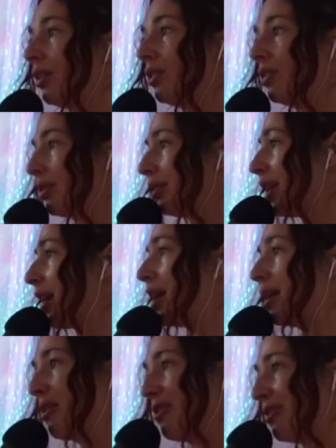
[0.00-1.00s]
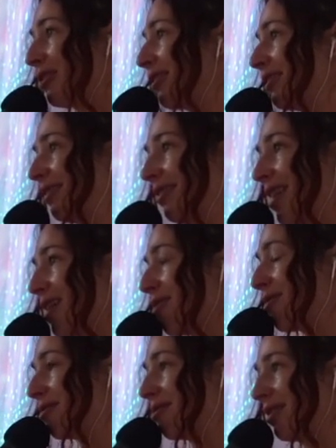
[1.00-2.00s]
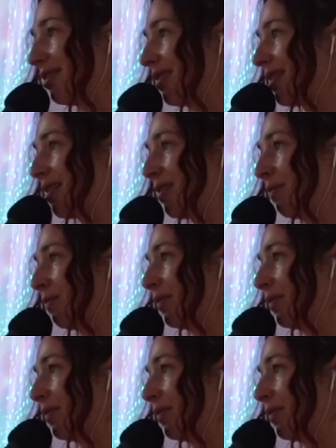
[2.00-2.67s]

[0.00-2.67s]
just say, I honor this time.